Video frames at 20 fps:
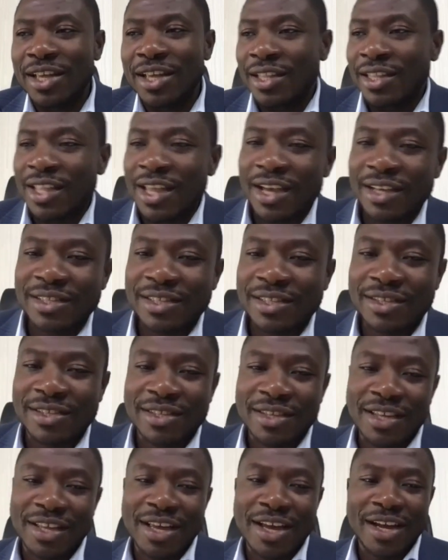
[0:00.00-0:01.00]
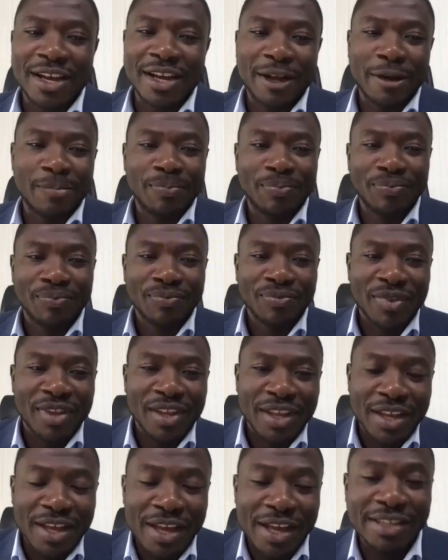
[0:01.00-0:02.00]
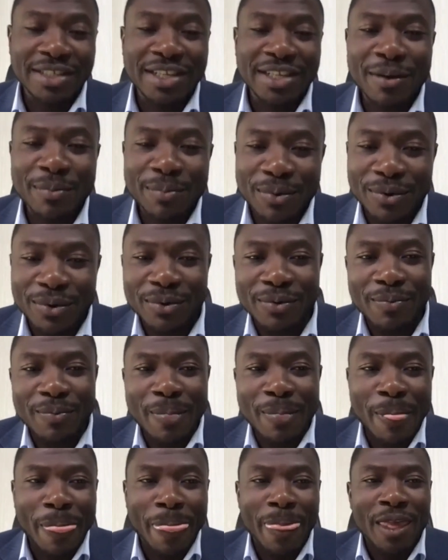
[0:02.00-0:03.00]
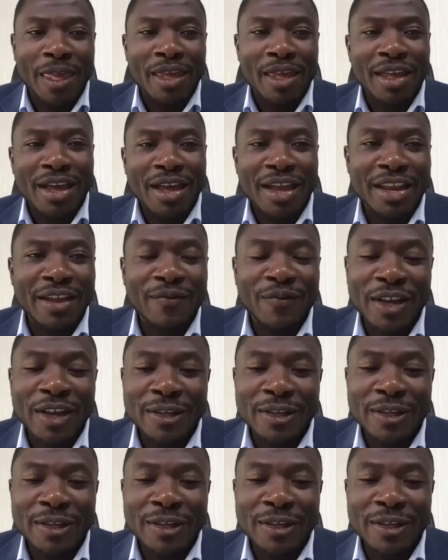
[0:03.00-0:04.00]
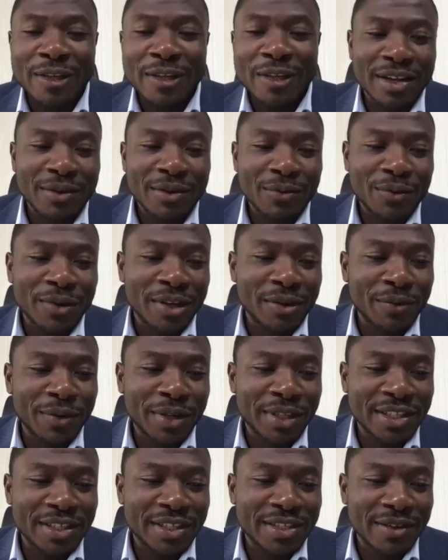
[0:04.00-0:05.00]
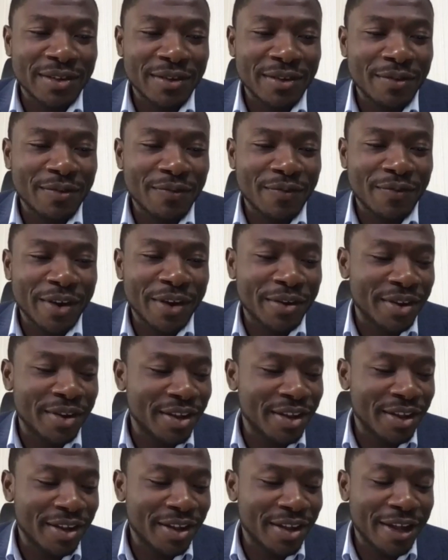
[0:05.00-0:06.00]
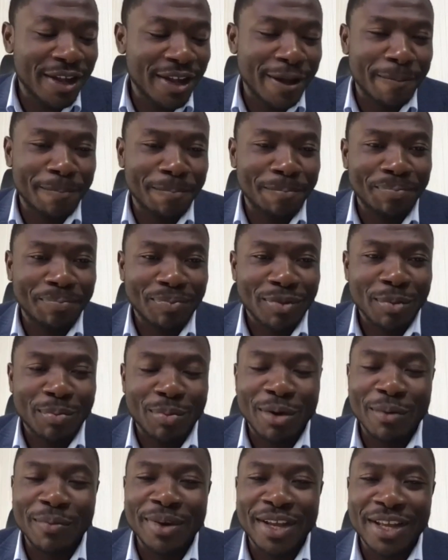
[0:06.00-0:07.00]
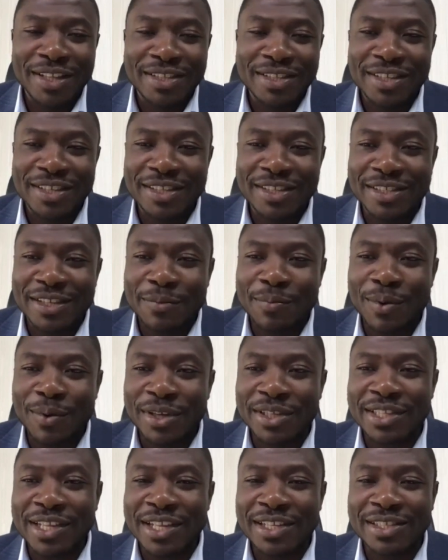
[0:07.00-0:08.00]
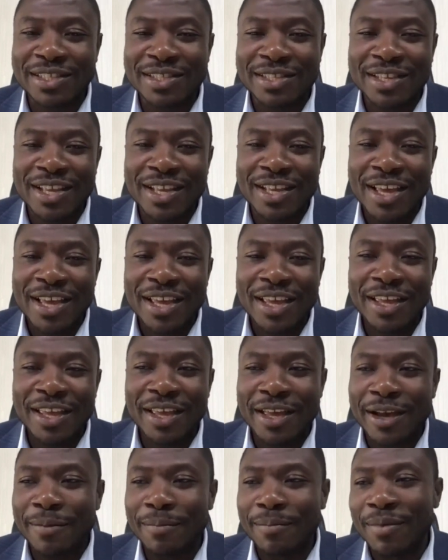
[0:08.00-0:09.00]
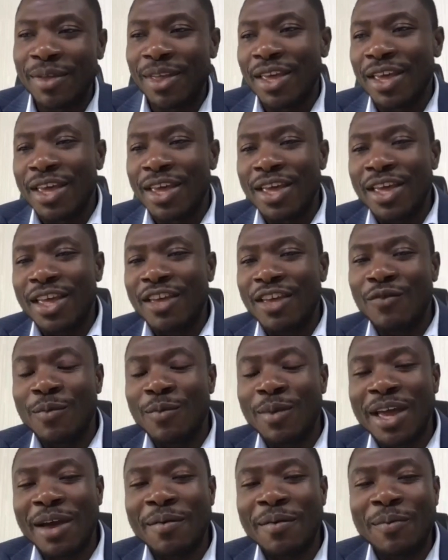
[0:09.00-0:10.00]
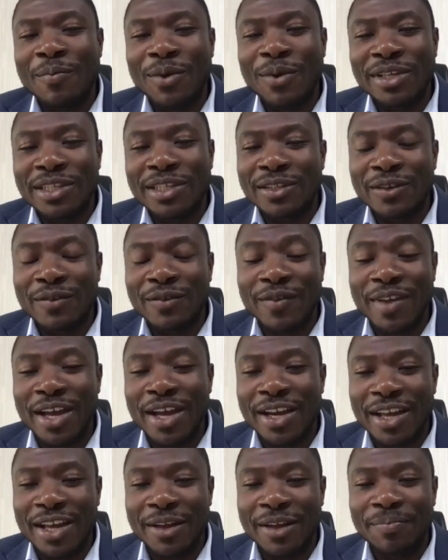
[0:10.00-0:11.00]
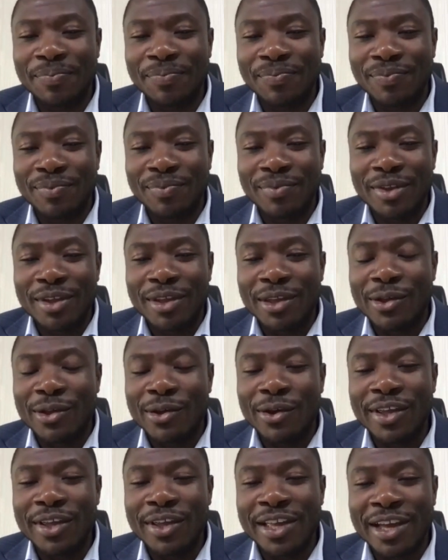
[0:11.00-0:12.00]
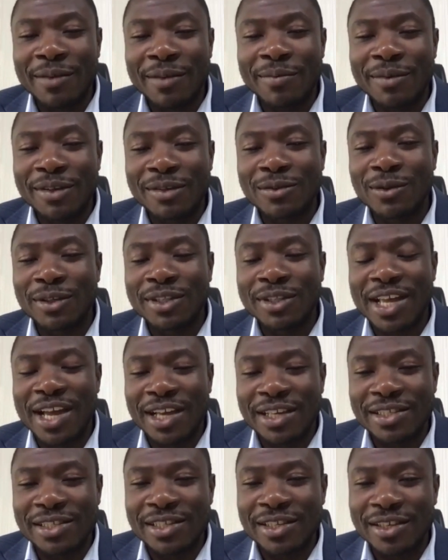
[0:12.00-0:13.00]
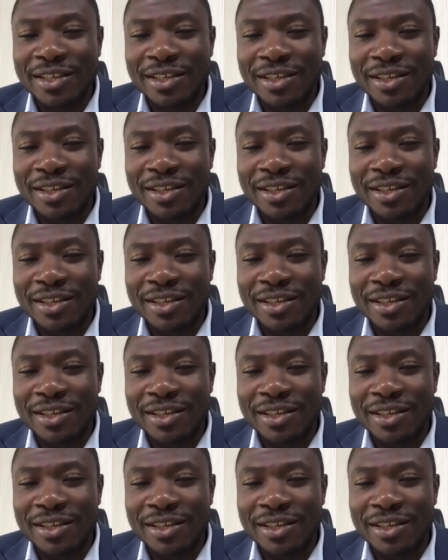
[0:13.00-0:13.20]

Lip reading: taxes in Ghana. Example, the first one, which is very prominent, is the president's income. If you become a president of Ghana, your income is not taxed